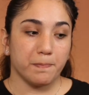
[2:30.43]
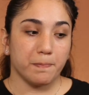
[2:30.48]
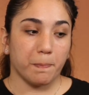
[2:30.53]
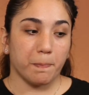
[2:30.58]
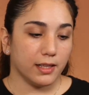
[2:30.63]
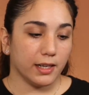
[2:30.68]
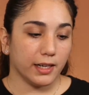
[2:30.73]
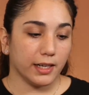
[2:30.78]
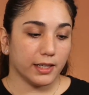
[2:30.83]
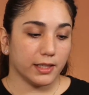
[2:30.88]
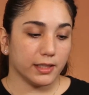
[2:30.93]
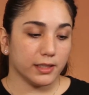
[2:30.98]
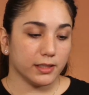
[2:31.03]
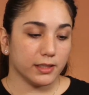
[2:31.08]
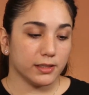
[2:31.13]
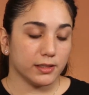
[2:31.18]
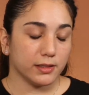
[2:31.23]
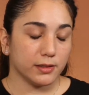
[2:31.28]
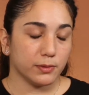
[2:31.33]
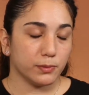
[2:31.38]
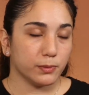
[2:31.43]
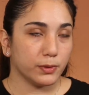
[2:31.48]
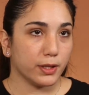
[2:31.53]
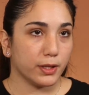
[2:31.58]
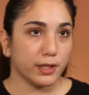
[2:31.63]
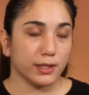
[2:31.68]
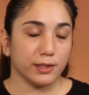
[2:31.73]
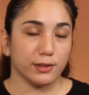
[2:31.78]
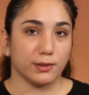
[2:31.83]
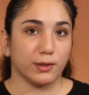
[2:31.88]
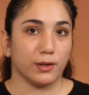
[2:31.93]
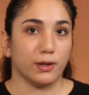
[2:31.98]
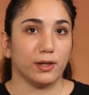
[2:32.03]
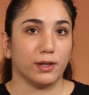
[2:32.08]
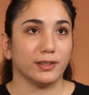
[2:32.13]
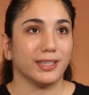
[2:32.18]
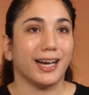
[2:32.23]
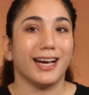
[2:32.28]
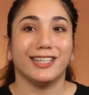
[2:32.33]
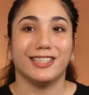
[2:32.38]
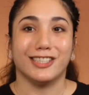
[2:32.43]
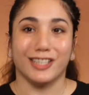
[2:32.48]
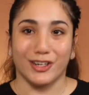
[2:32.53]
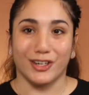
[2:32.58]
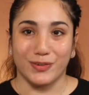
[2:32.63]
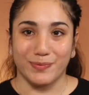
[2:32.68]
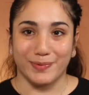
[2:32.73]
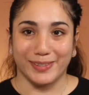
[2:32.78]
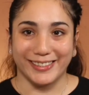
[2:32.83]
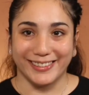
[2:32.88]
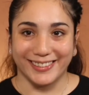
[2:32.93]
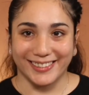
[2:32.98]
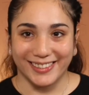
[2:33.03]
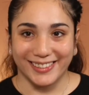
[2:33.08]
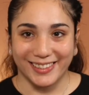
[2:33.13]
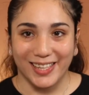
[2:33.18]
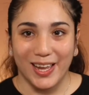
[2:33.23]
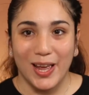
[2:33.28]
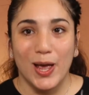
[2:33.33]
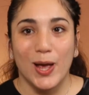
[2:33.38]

like, what are these called? Eyeshadow bases.